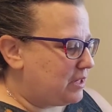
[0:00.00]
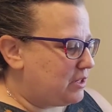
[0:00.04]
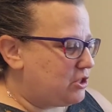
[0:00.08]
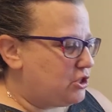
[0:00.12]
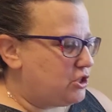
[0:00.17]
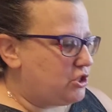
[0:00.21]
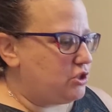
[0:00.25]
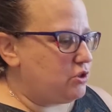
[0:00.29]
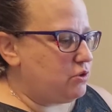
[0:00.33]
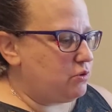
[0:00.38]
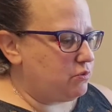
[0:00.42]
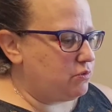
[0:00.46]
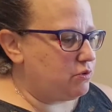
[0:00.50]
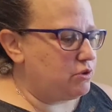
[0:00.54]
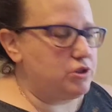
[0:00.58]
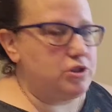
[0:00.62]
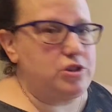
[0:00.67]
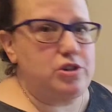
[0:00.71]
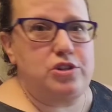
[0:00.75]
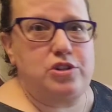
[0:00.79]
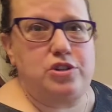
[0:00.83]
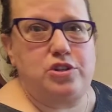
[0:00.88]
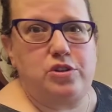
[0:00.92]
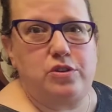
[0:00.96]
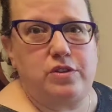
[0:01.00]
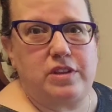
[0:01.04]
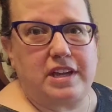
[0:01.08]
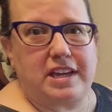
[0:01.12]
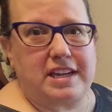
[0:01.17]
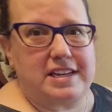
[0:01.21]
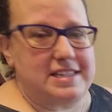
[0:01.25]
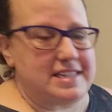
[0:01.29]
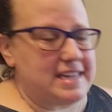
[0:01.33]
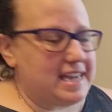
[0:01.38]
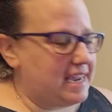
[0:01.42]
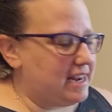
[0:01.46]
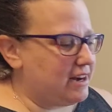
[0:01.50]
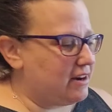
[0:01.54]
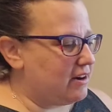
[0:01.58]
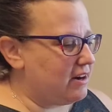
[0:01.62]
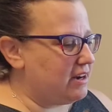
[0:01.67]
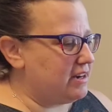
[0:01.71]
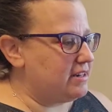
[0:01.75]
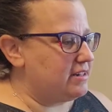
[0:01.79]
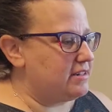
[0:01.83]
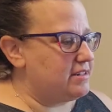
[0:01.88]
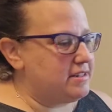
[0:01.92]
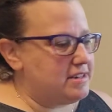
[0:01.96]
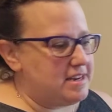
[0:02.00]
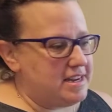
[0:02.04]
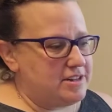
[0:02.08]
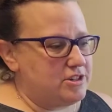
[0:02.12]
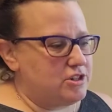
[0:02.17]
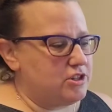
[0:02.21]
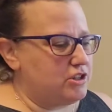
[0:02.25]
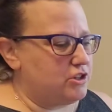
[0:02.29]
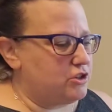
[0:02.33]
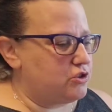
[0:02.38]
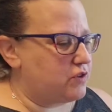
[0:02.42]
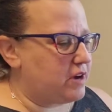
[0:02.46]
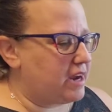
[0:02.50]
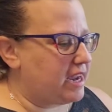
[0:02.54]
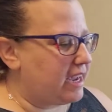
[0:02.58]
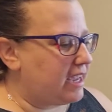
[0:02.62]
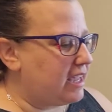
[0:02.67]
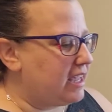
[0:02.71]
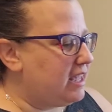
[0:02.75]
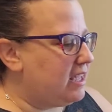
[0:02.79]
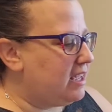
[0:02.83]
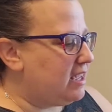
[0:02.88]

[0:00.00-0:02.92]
to the container and into the drink.